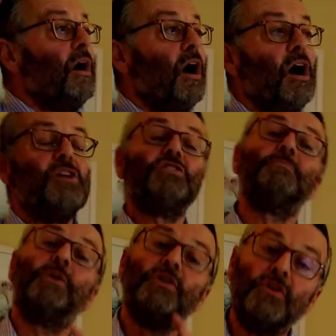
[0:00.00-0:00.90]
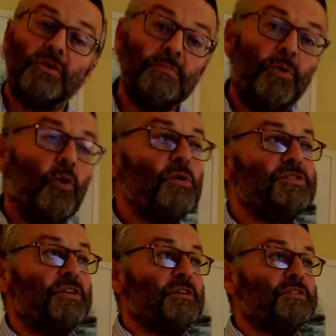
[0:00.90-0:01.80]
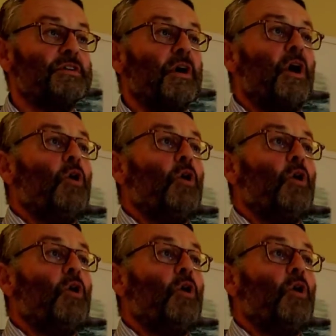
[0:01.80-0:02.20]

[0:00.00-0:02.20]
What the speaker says: urgent but not important,